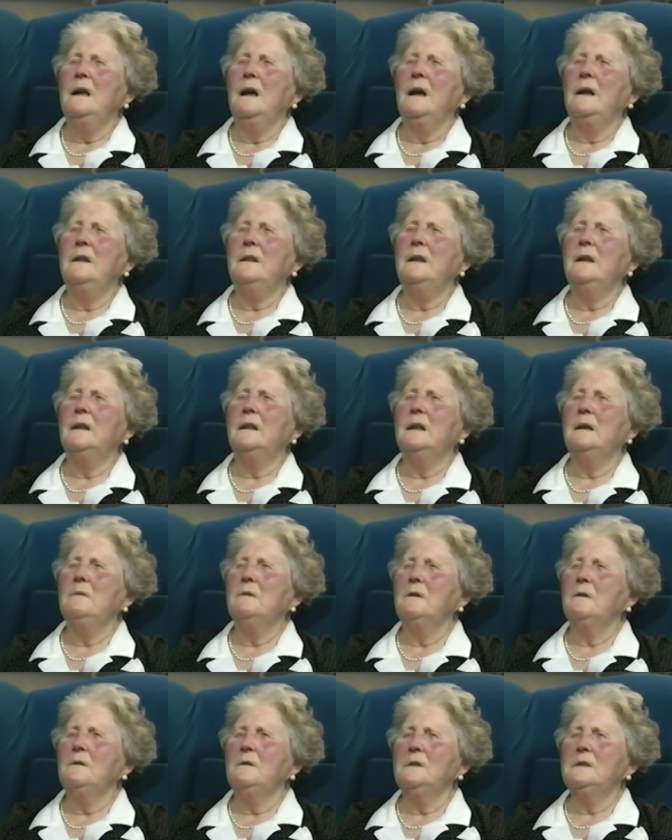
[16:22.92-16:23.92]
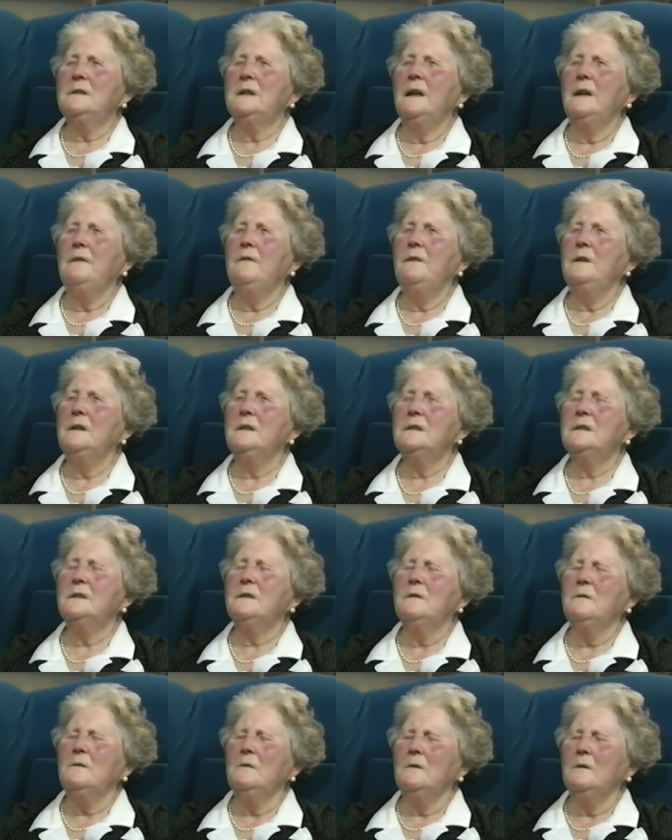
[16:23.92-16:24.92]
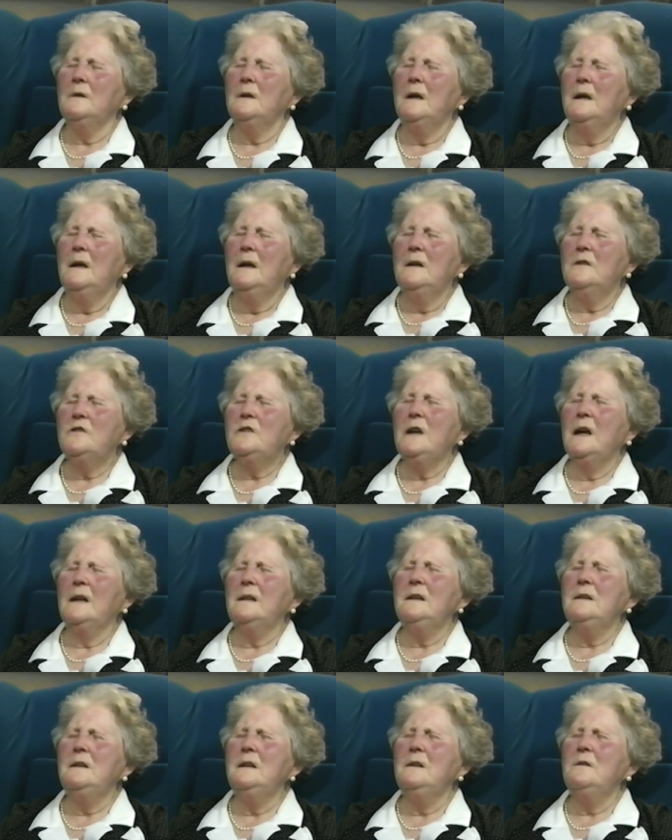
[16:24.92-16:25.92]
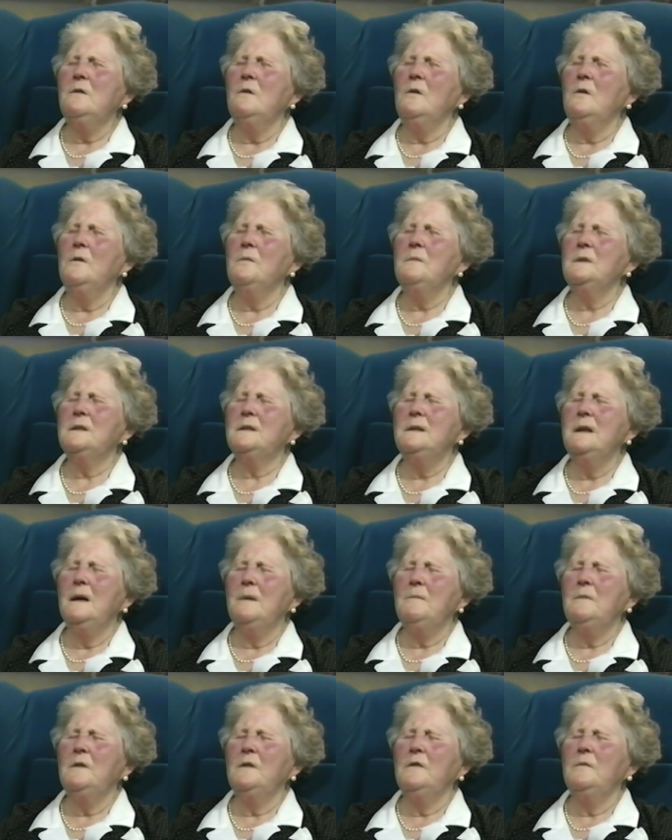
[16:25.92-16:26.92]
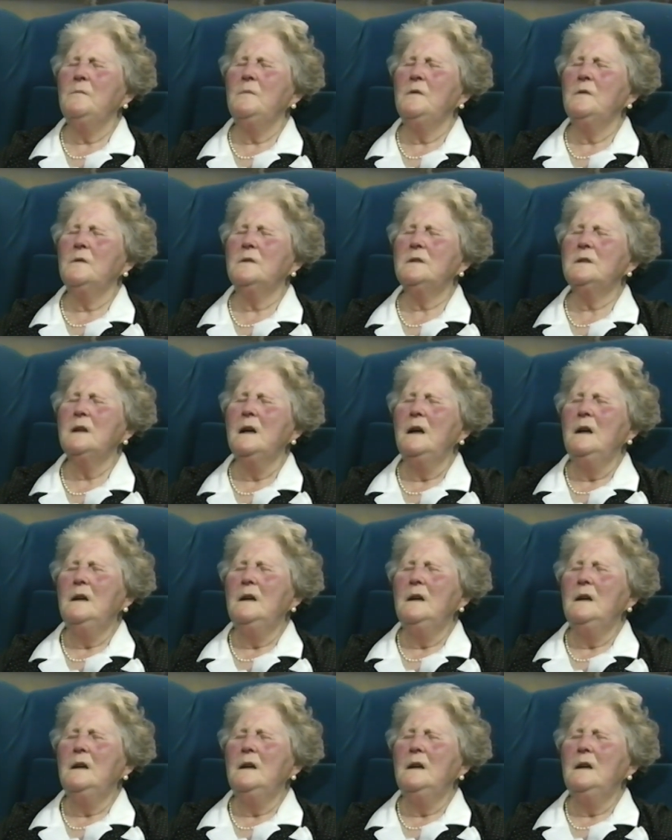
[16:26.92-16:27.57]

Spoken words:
think they were all safely stored. She had an enormous number of books.